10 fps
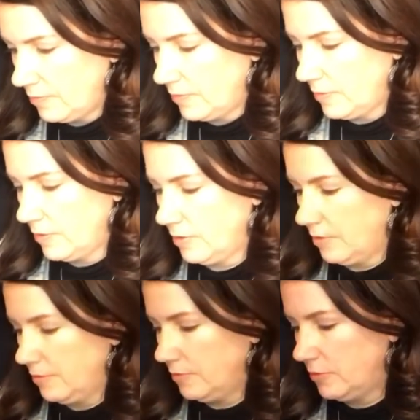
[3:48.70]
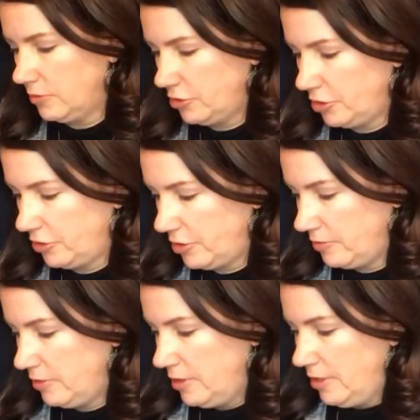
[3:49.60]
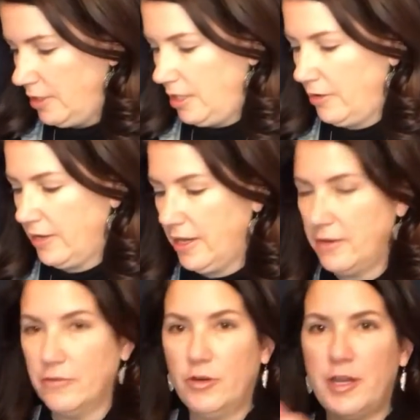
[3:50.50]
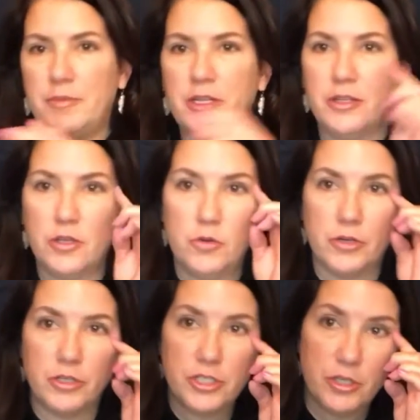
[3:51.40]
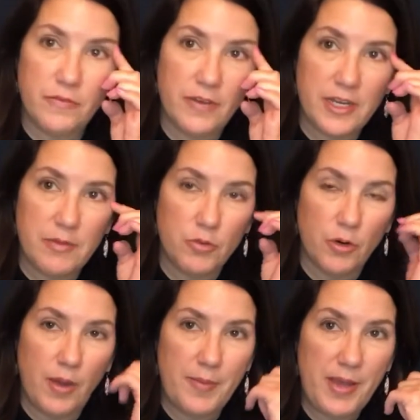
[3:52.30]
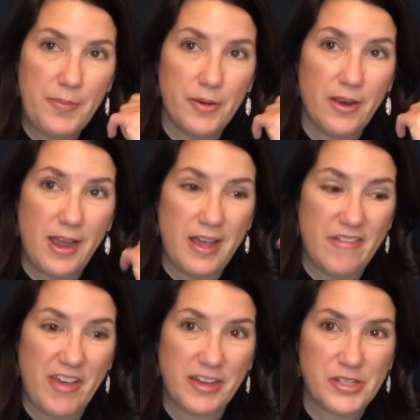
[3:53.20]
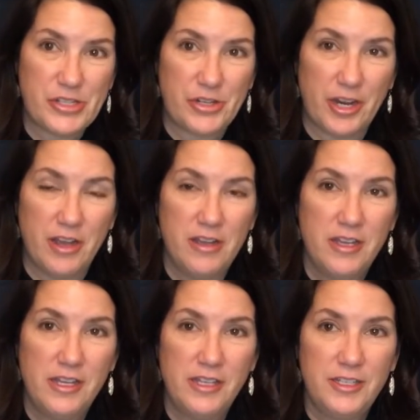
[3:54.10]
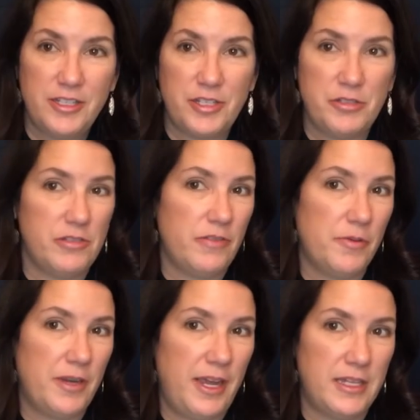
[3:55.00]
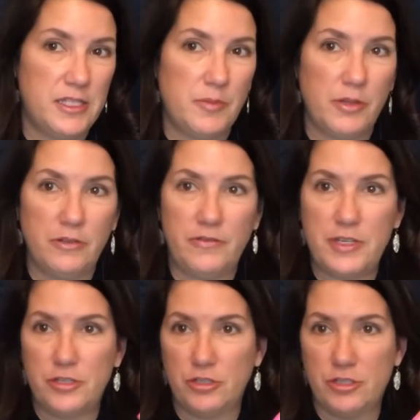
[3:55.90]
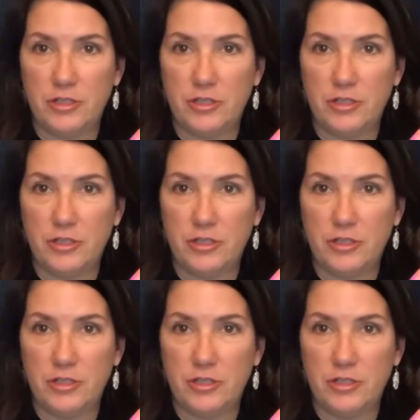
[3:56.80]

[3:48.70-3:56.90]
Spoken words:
I'll show you. So I kind of crammed it in the corner, so if I need more white paper, I have extra to use if I want to add some other features.